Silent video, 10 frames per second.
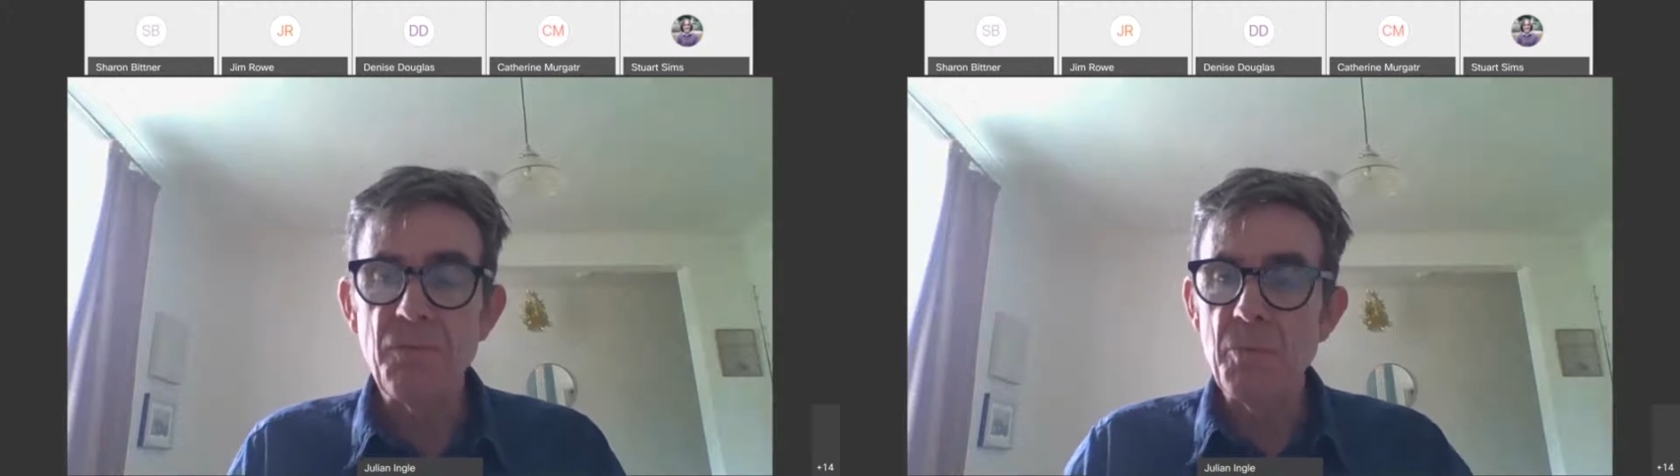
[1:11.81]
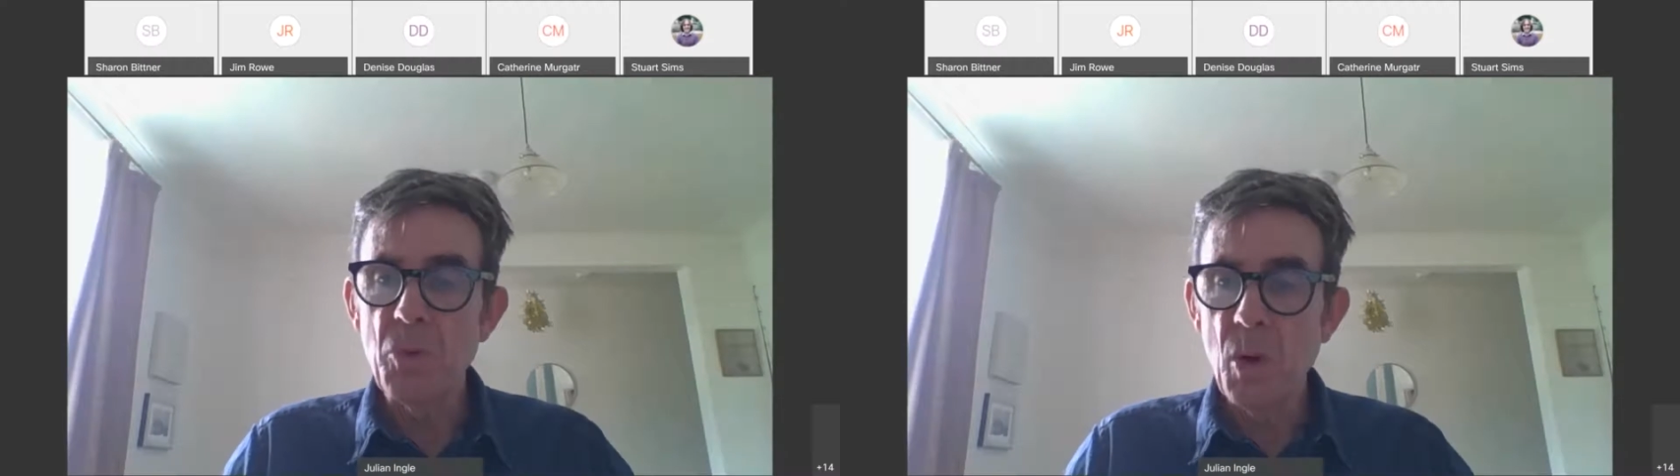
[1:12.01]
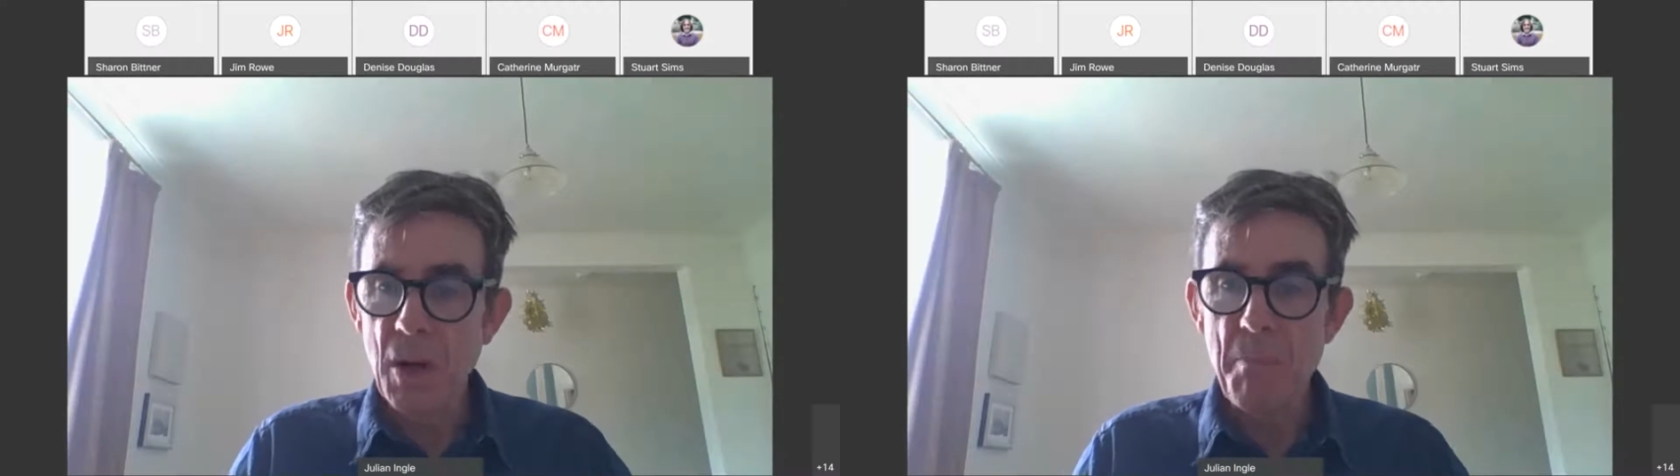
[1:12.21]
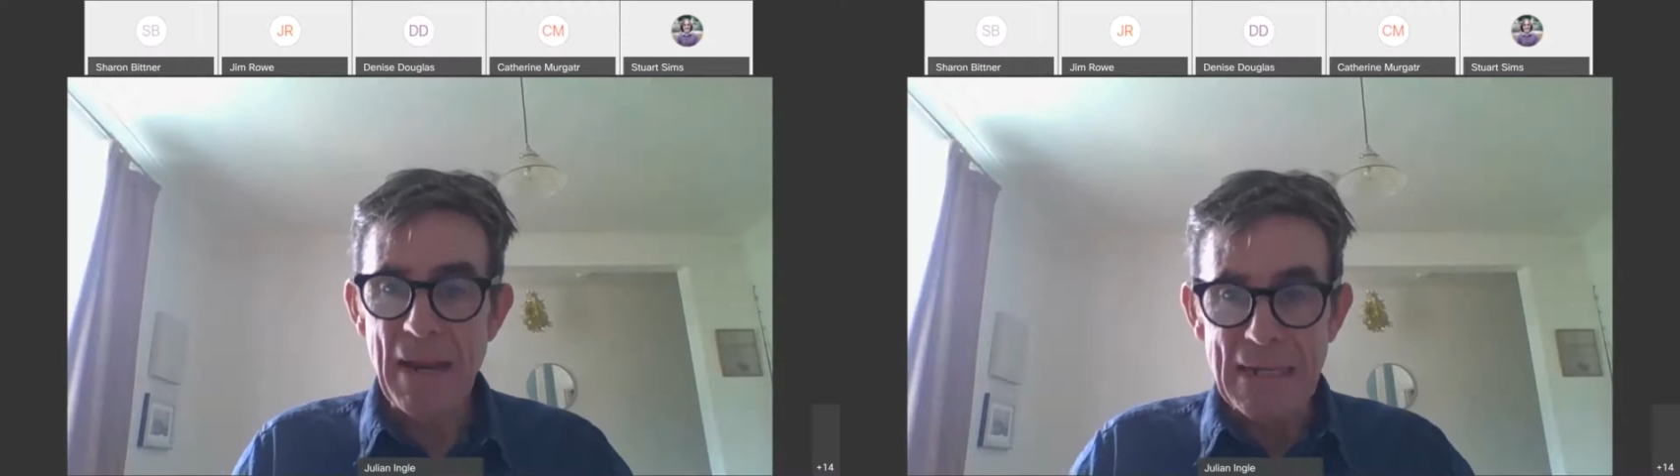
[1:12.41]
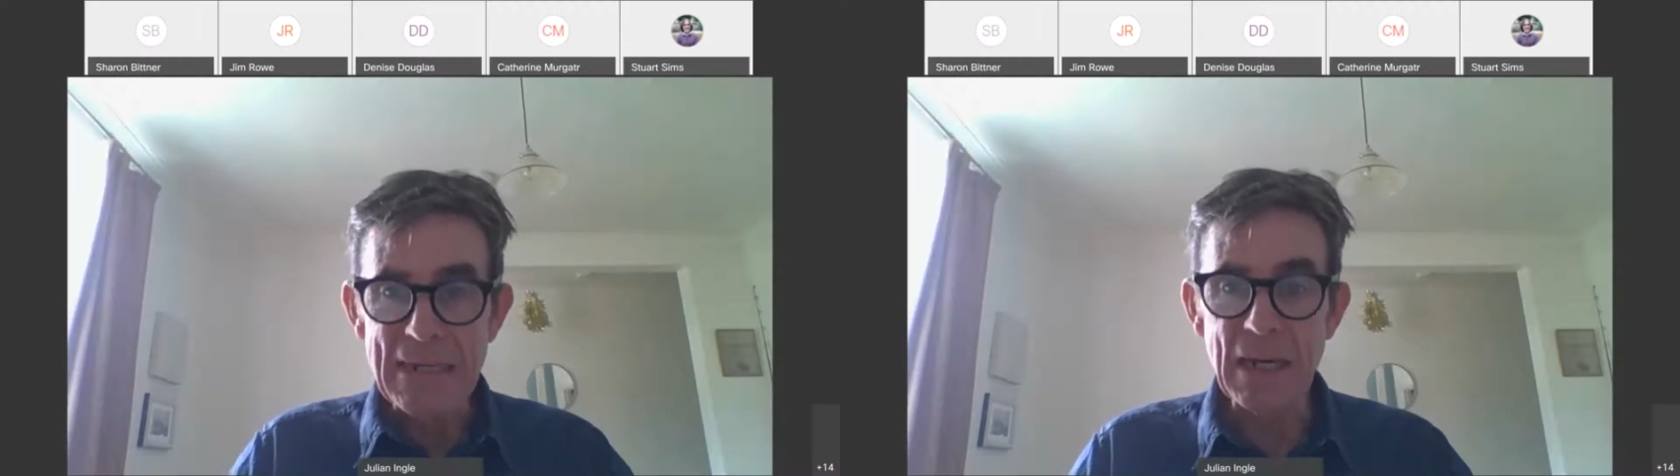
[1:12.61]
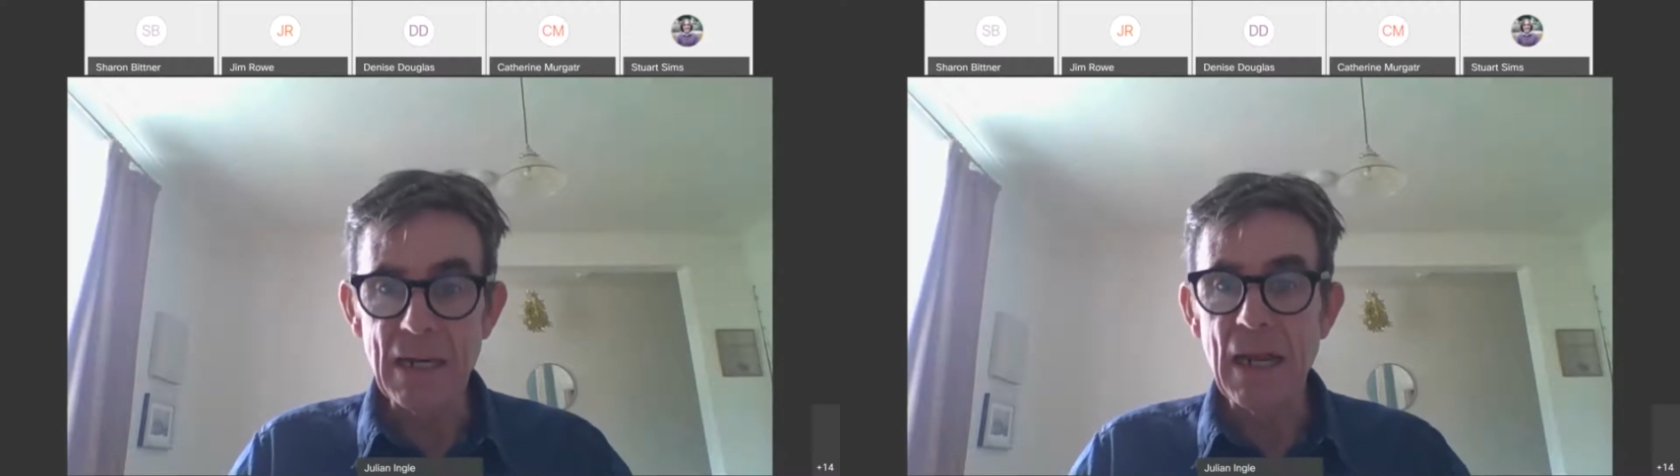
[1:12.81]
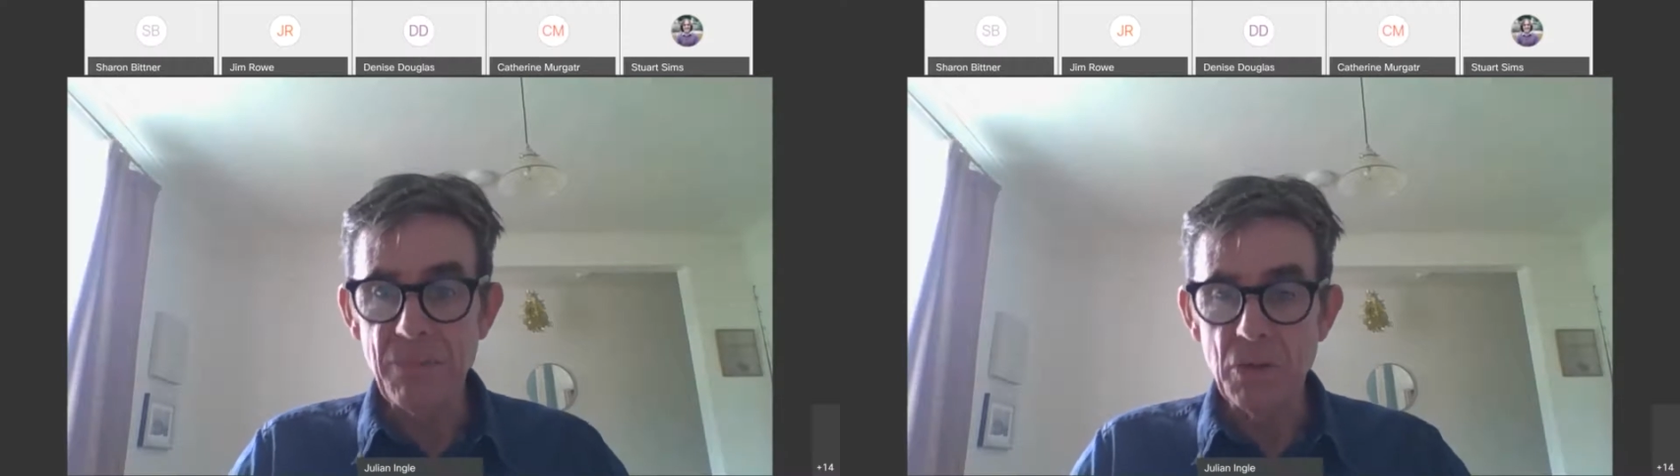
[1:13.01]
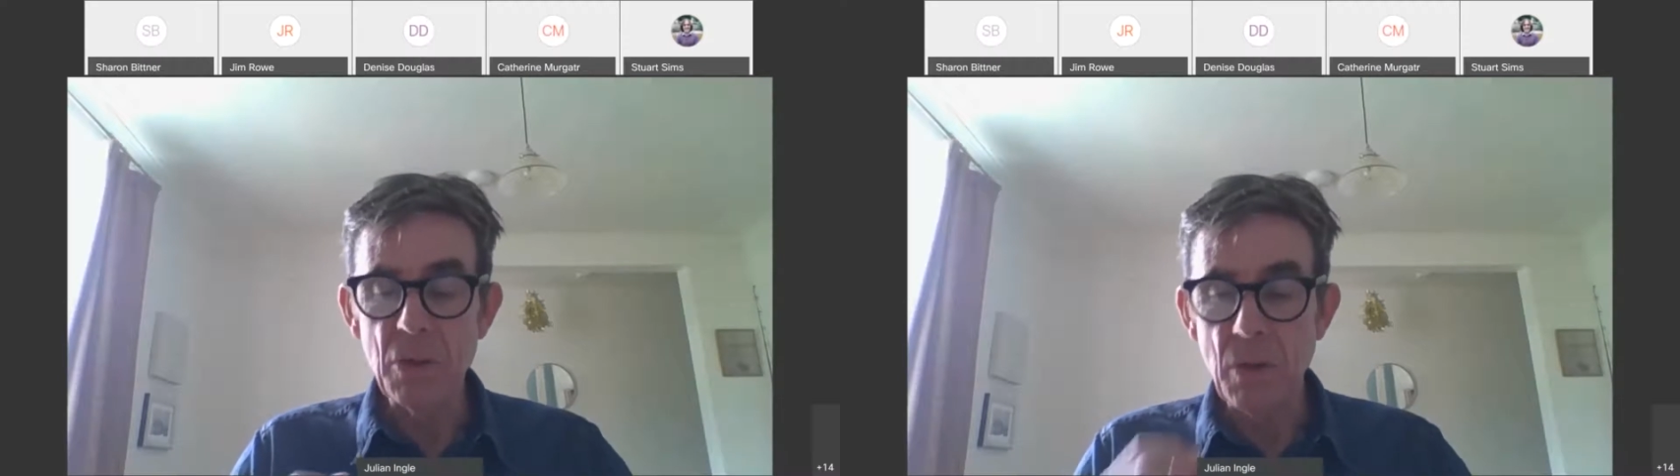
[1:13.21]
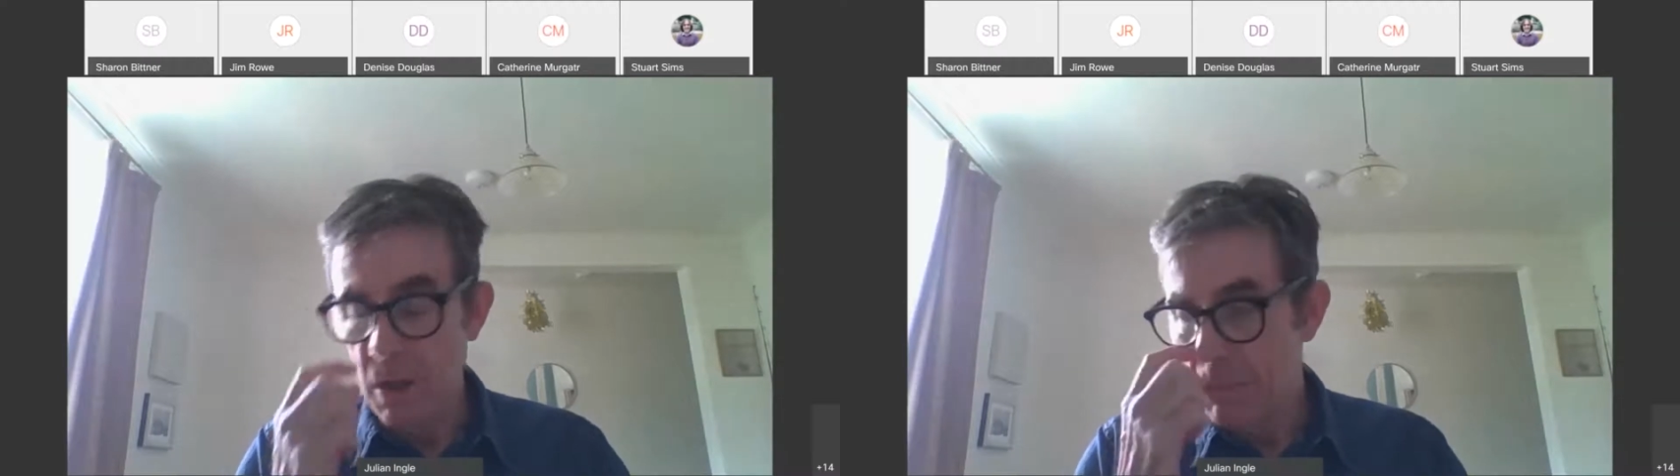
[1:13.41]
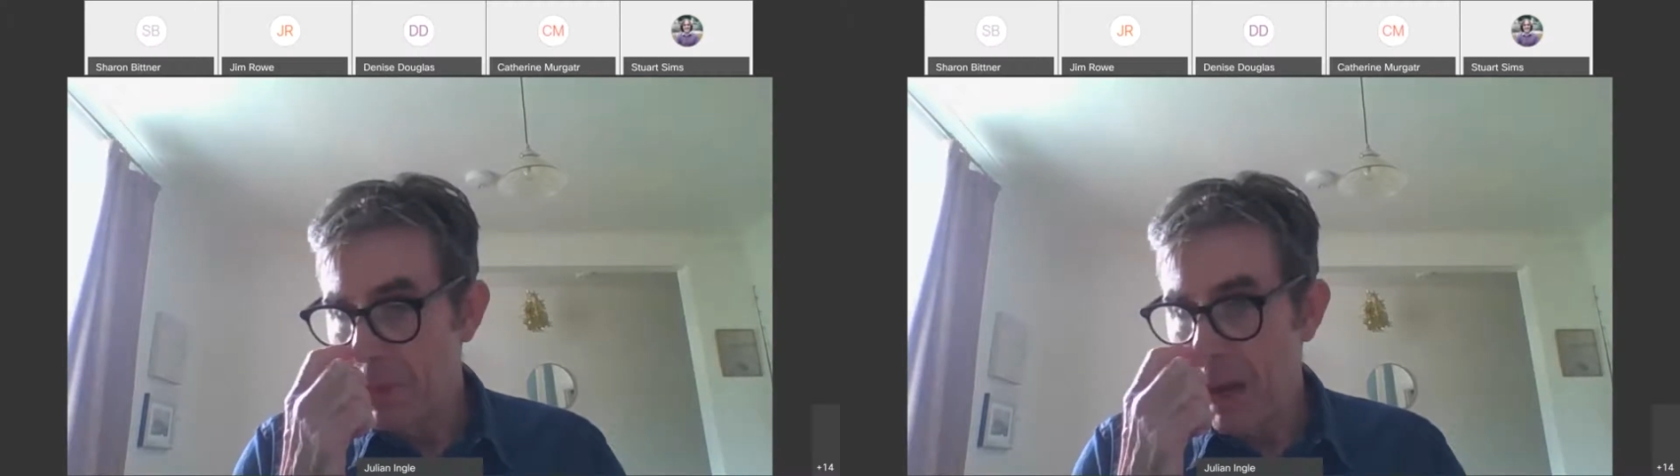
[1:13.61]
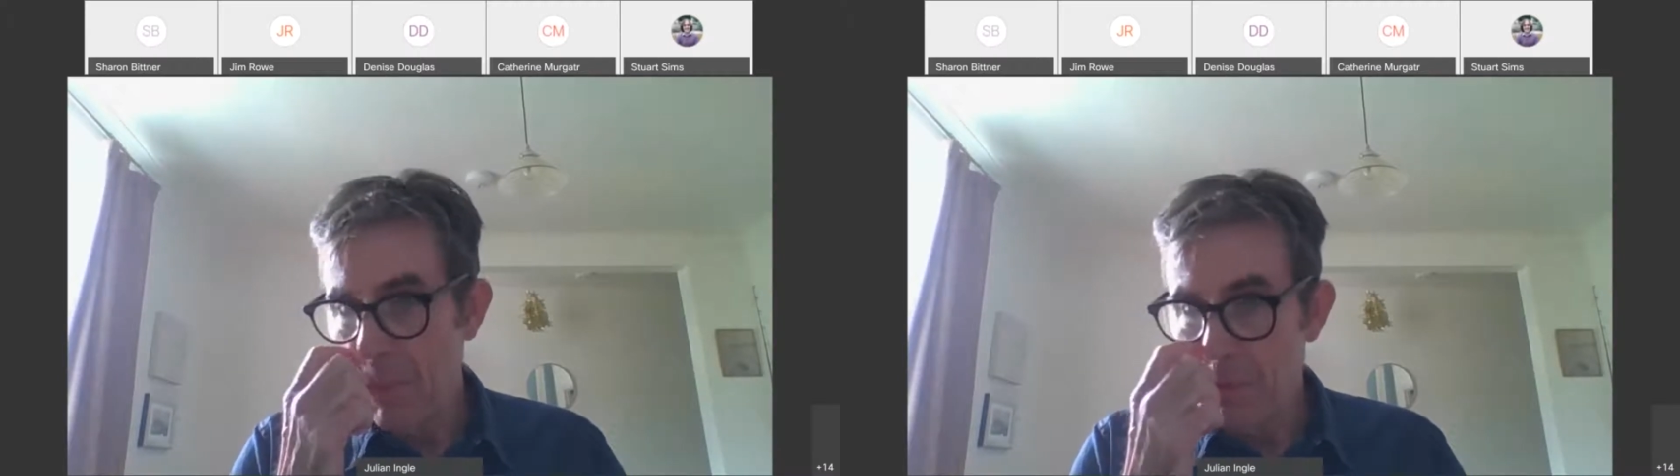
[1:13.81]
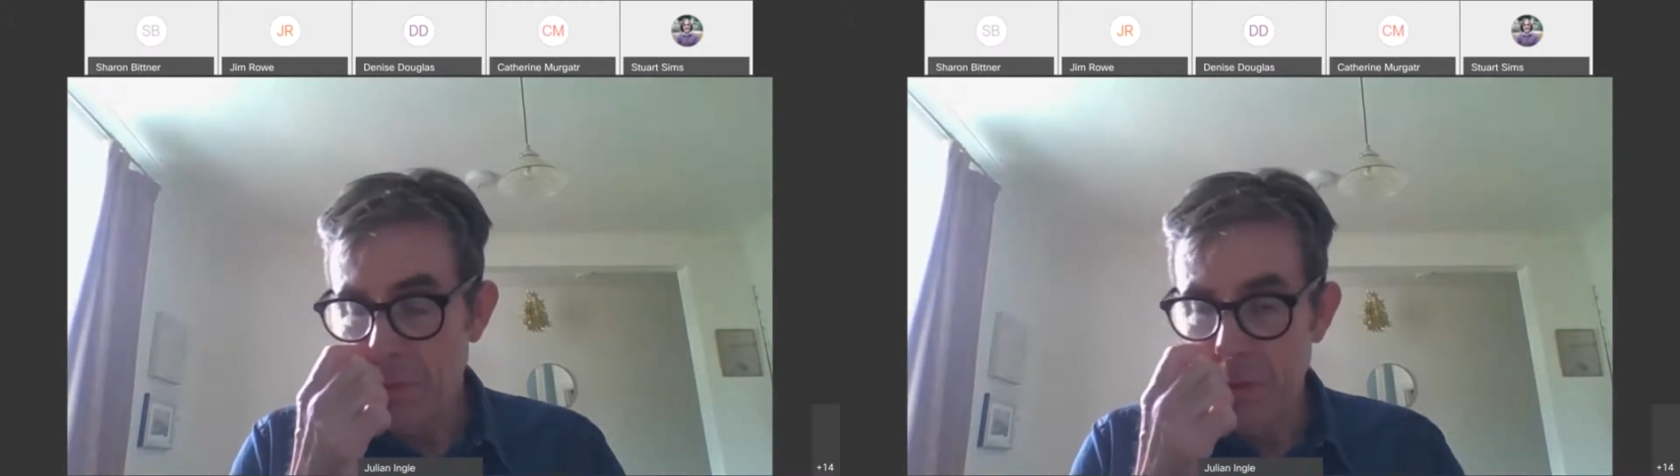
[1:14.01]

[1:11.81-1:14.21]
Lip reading: from quite a basic level up,